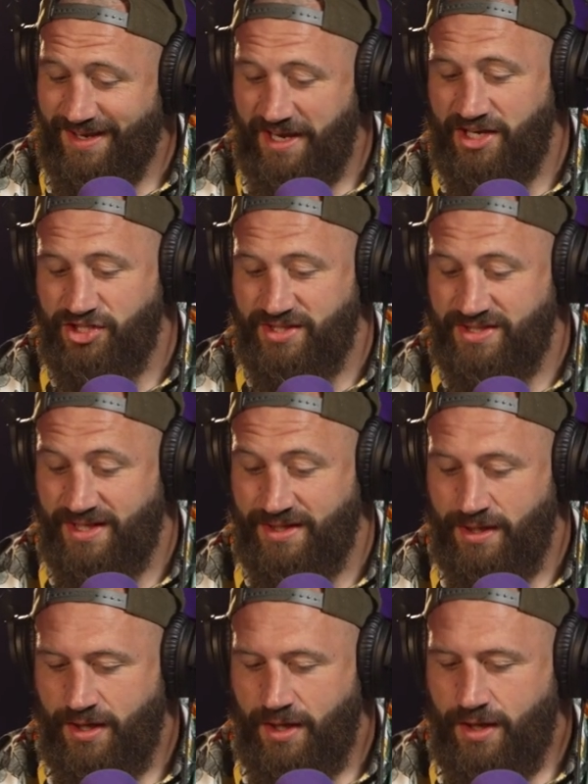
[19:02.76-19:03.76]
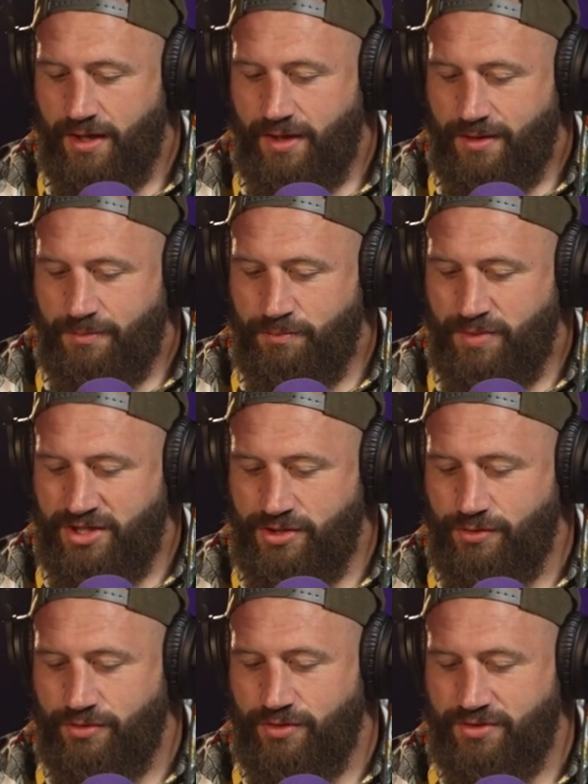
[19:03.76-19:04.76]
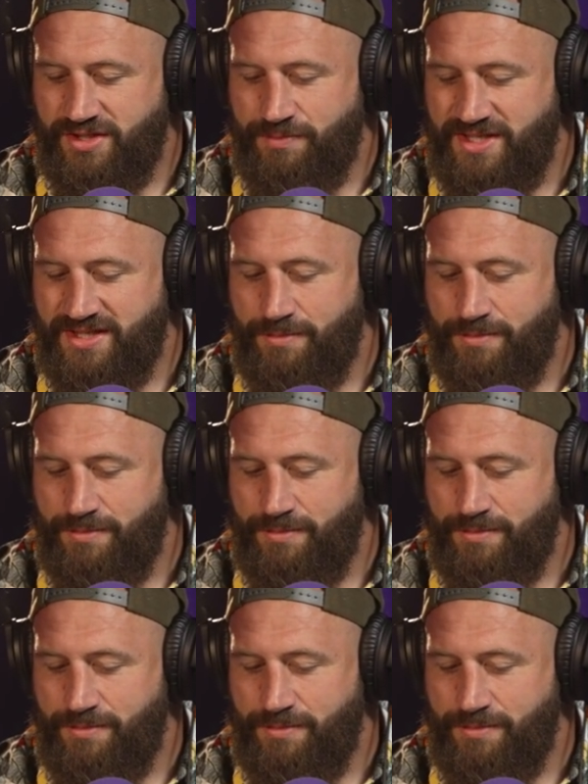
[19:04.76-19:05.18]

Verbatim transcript: it actually said, "Be sure not to miss